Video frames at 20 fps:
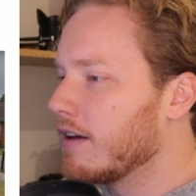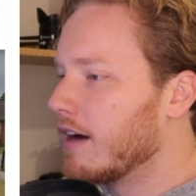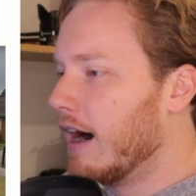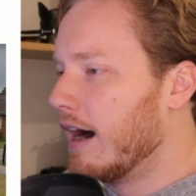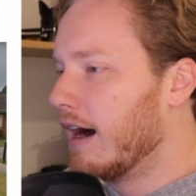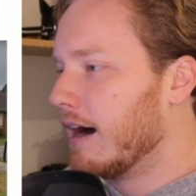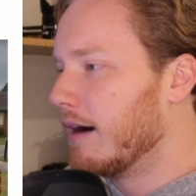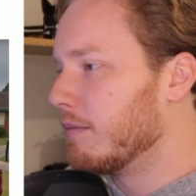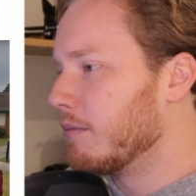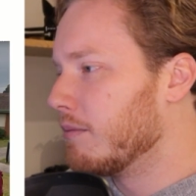
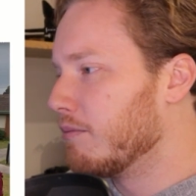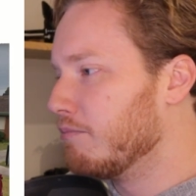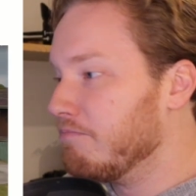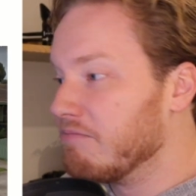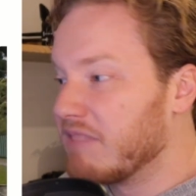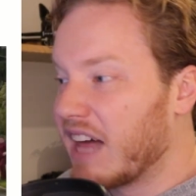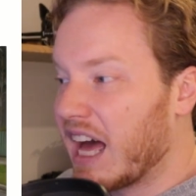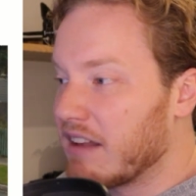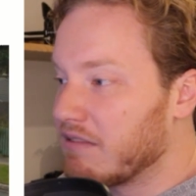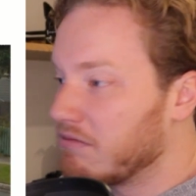
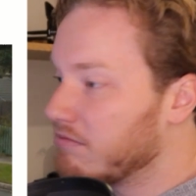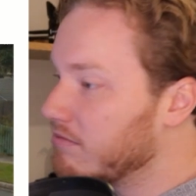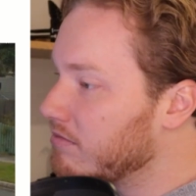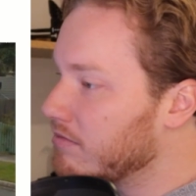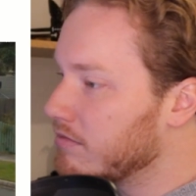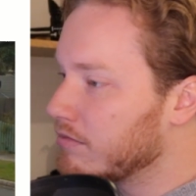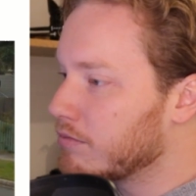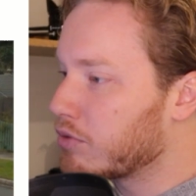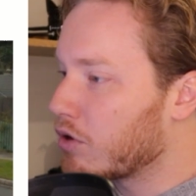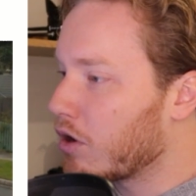That
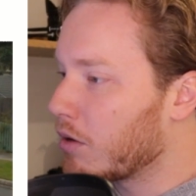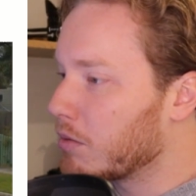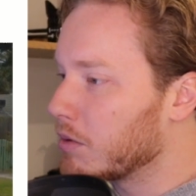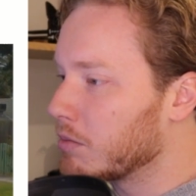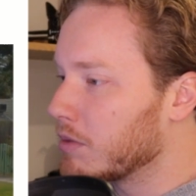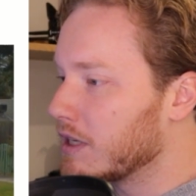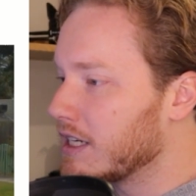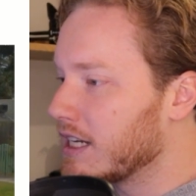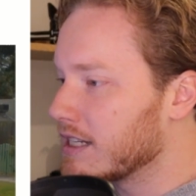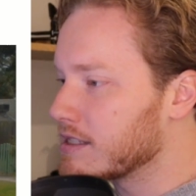
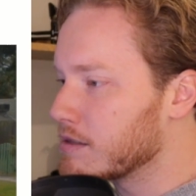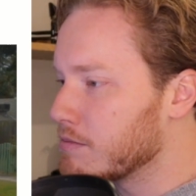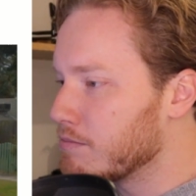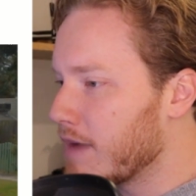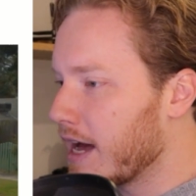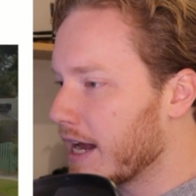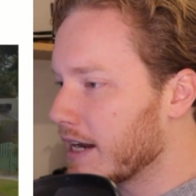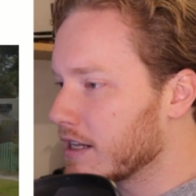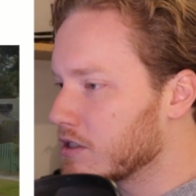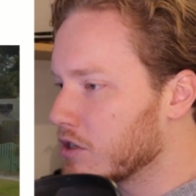probably doesn't
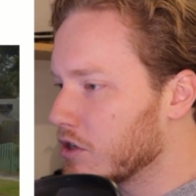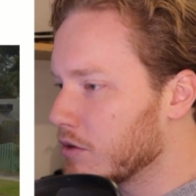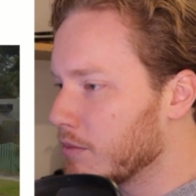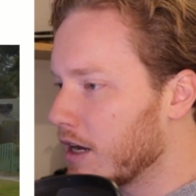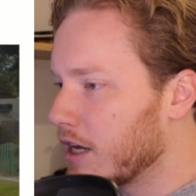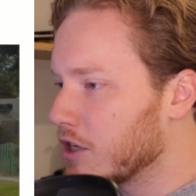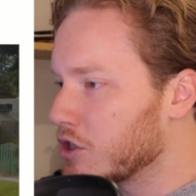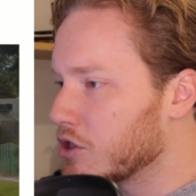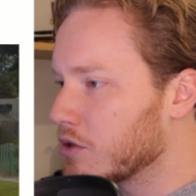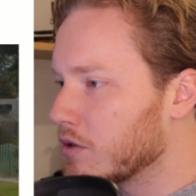matter too
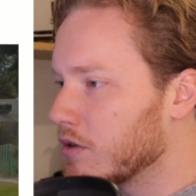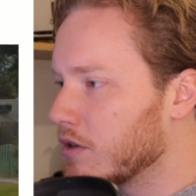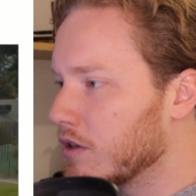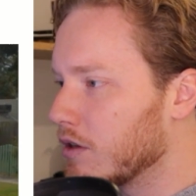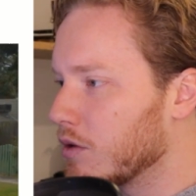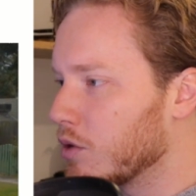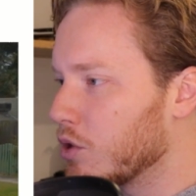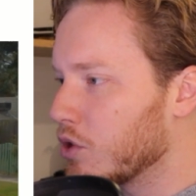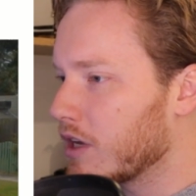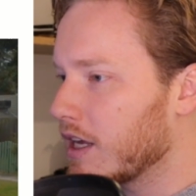much.
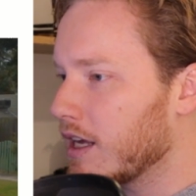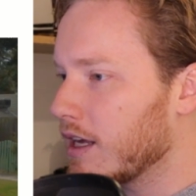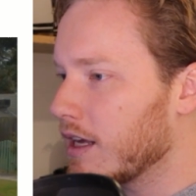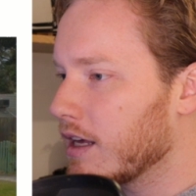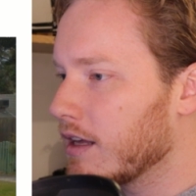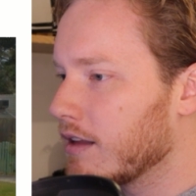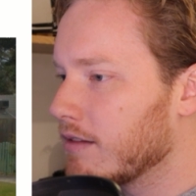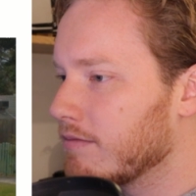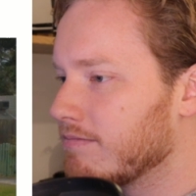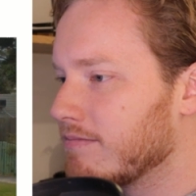Look
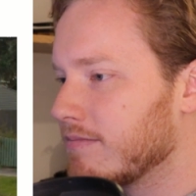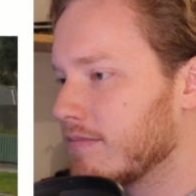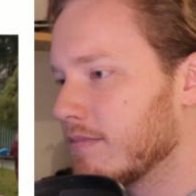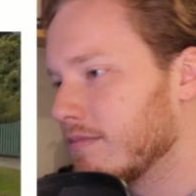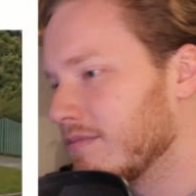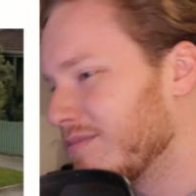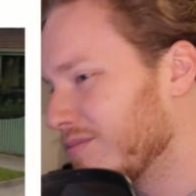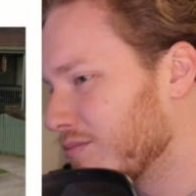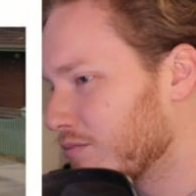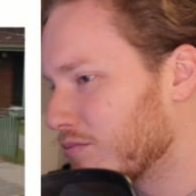here,
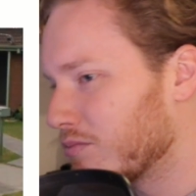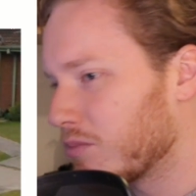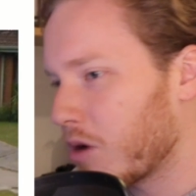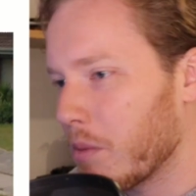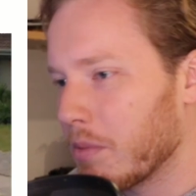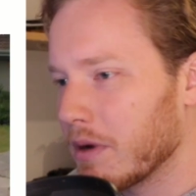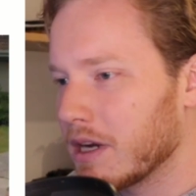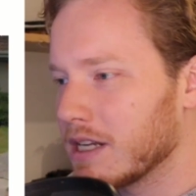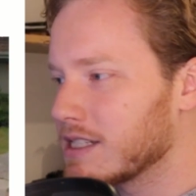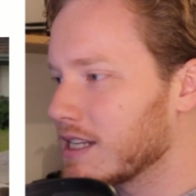
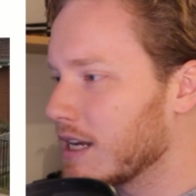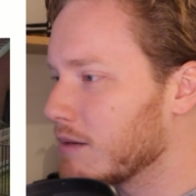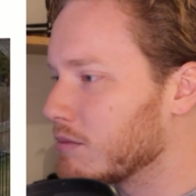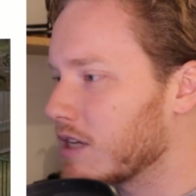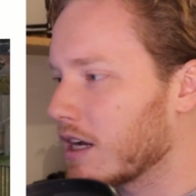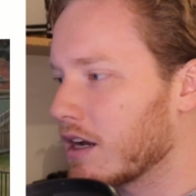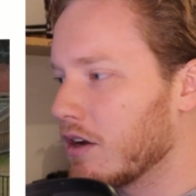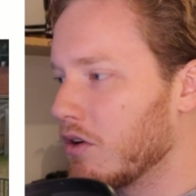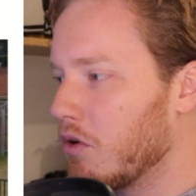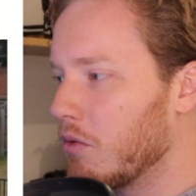property
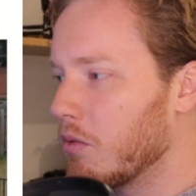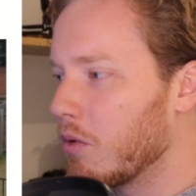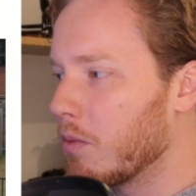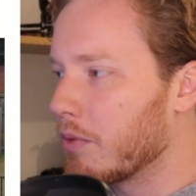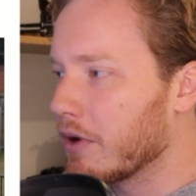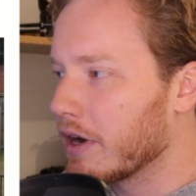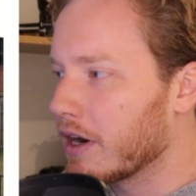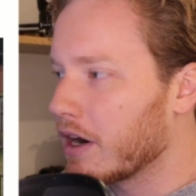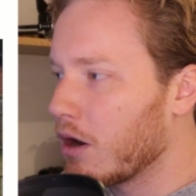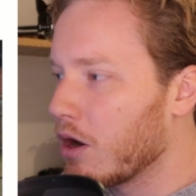seems like a normal
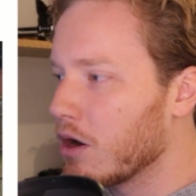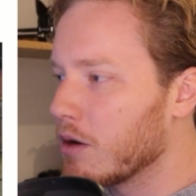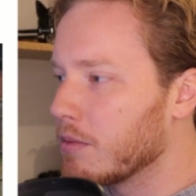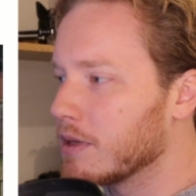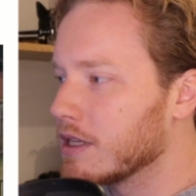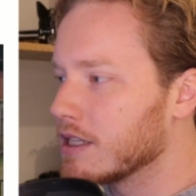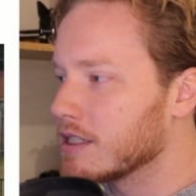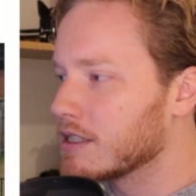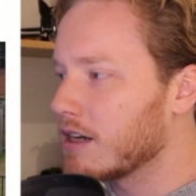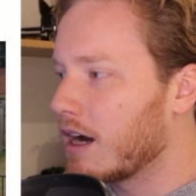brick
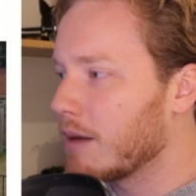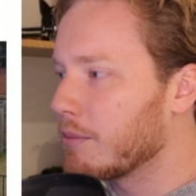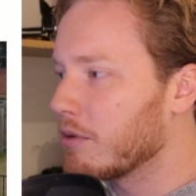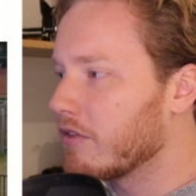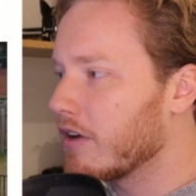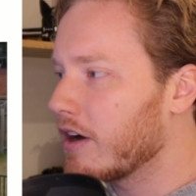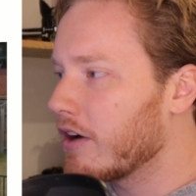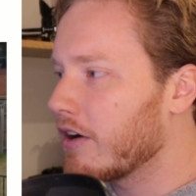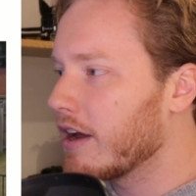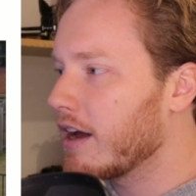home in this type
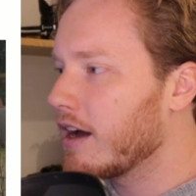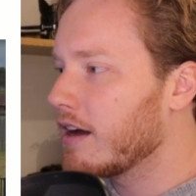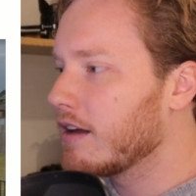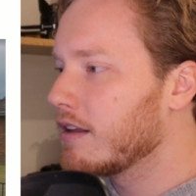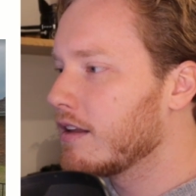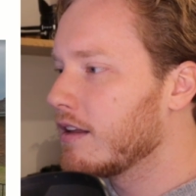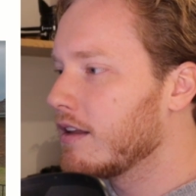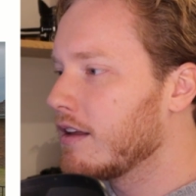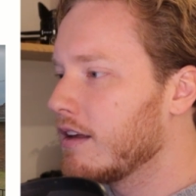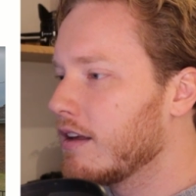of
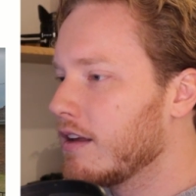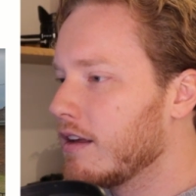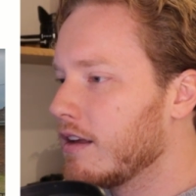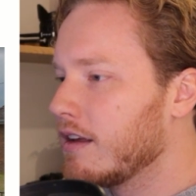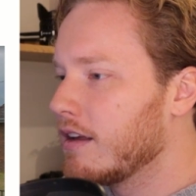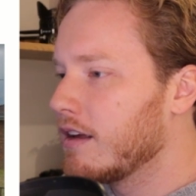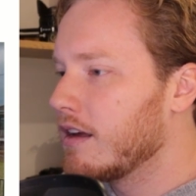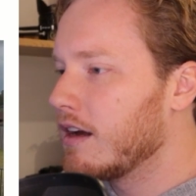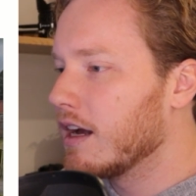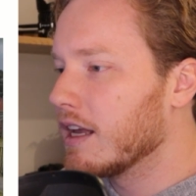area.
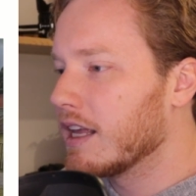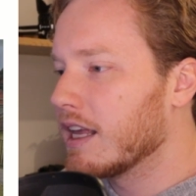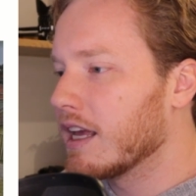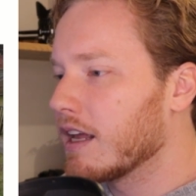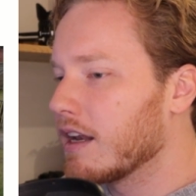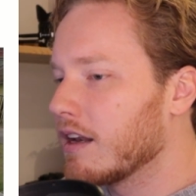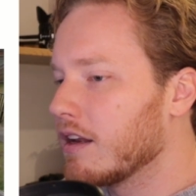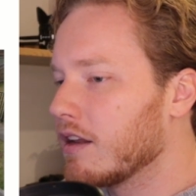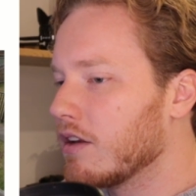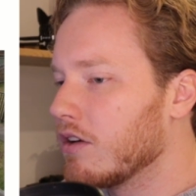
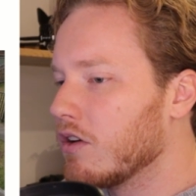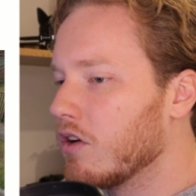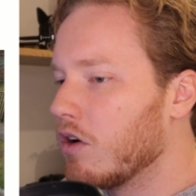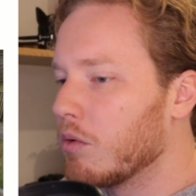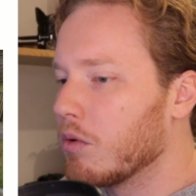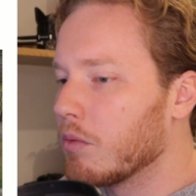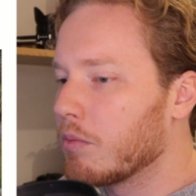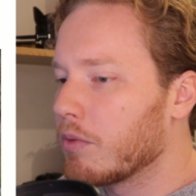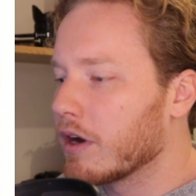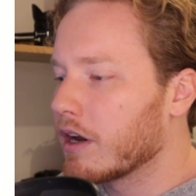Again,
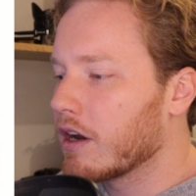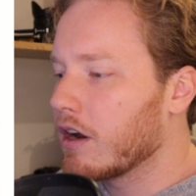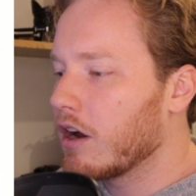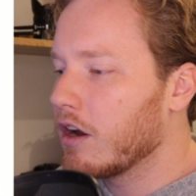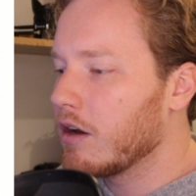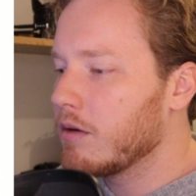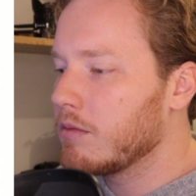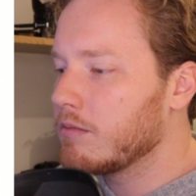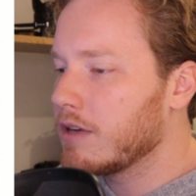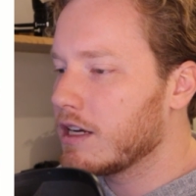normal brick
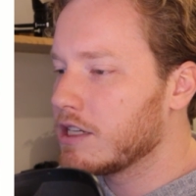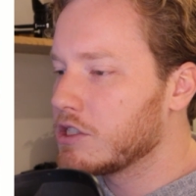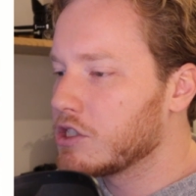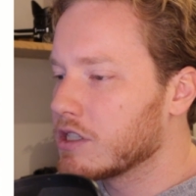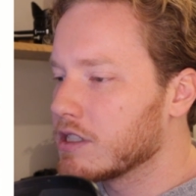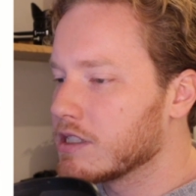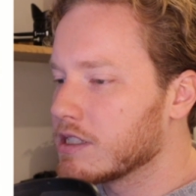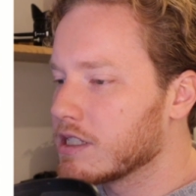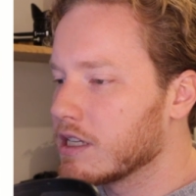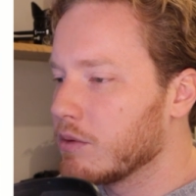home. As
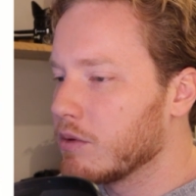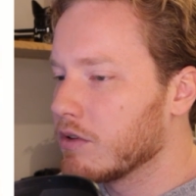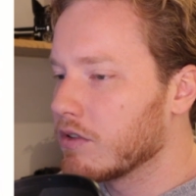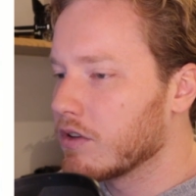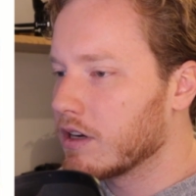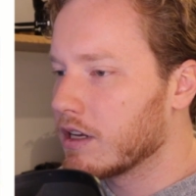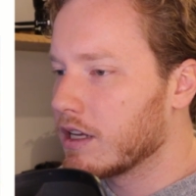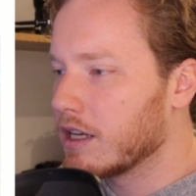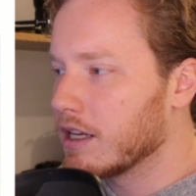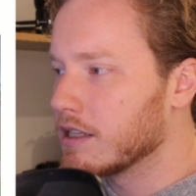you can see, we've
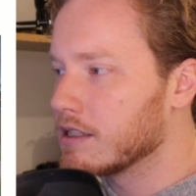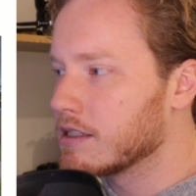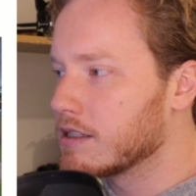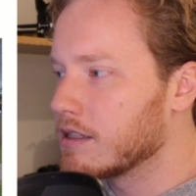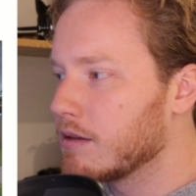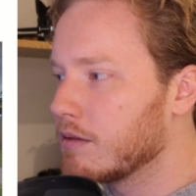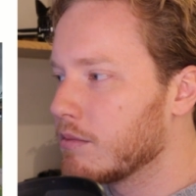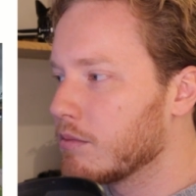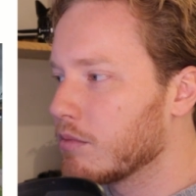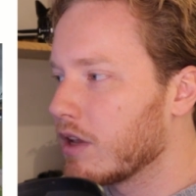got
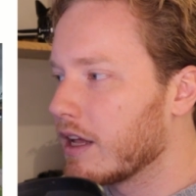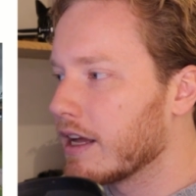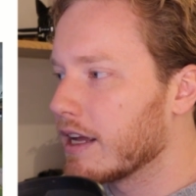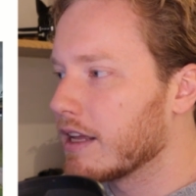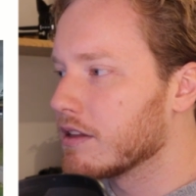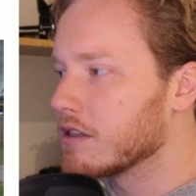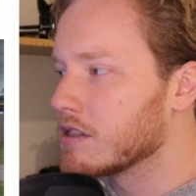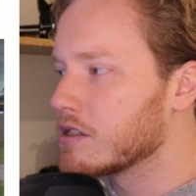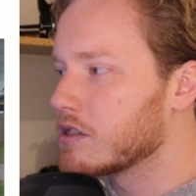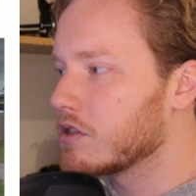kids
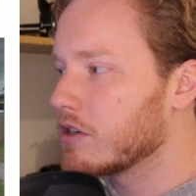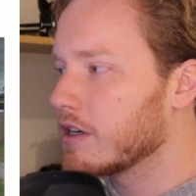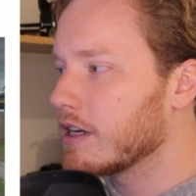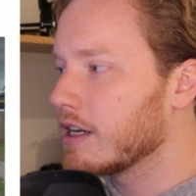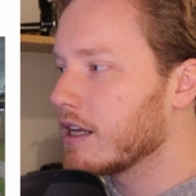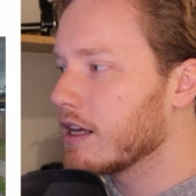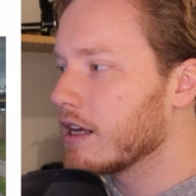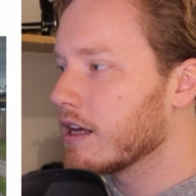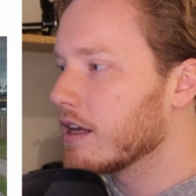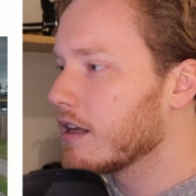playing in the
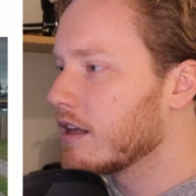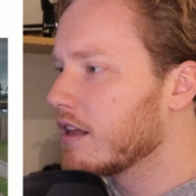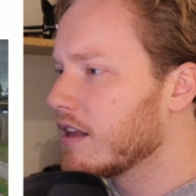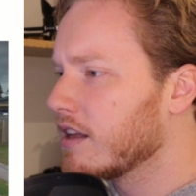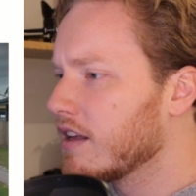street here.